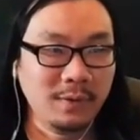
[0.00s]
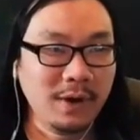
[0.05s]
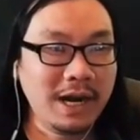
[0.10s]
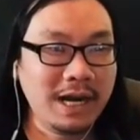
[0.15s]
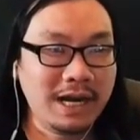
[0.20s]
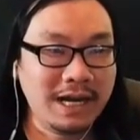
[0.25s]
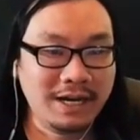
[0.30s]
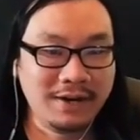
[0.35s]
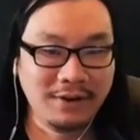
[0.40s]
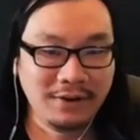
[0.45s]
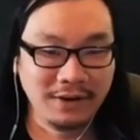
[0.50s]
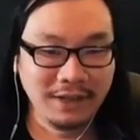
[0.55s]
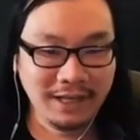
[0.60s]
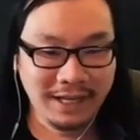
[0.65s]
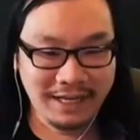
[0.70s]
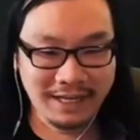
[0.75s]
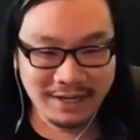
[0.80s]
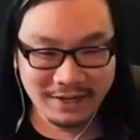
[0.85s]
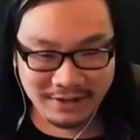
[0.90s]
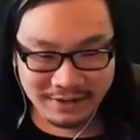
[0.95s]
rating her
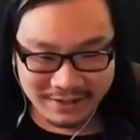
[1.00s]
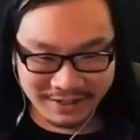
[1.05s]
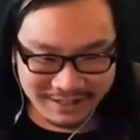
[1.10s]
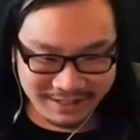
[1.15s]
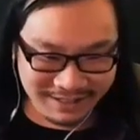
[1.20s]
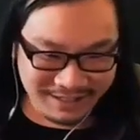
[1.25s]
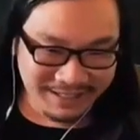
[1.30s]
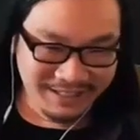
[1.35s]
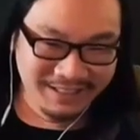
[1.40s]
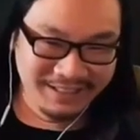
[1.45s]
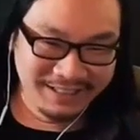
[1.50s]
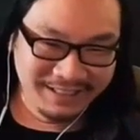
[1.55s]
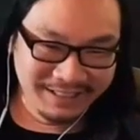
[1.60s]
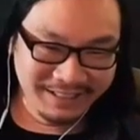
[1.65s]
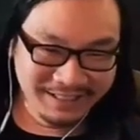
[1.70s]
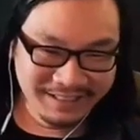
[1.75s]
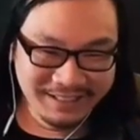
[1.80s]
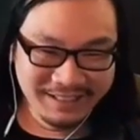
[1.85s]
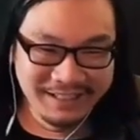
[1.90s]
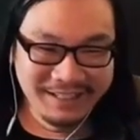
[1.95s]
later.
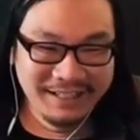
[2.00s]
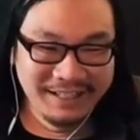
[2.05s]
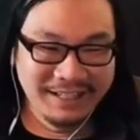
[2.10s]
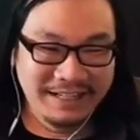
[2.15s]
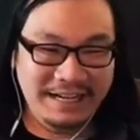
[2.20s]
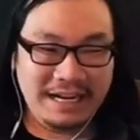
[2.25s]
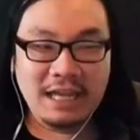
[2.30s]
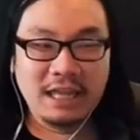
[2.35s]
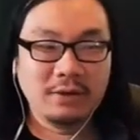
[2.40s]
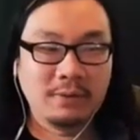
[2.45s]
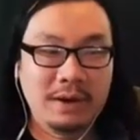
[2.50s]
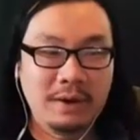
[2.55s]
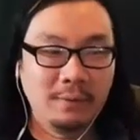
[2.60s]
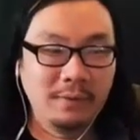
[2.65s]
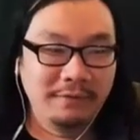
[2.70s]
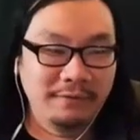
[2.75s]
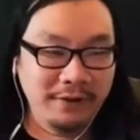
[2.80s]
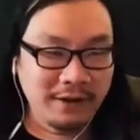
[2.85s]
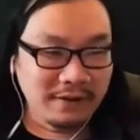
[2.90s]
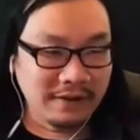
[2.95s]
Either way,
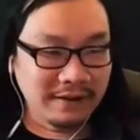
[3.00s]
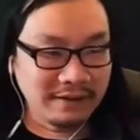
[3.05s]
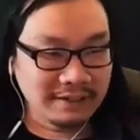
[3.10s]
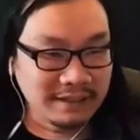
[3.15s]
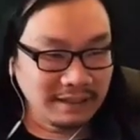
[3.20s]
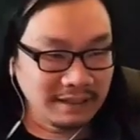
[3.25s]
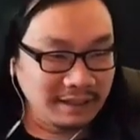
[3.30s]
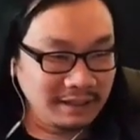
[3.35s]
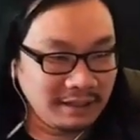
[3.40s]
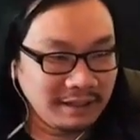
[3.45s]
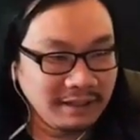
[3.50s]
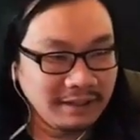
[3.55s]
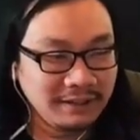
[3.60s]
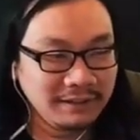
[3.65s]
we'll figure out something.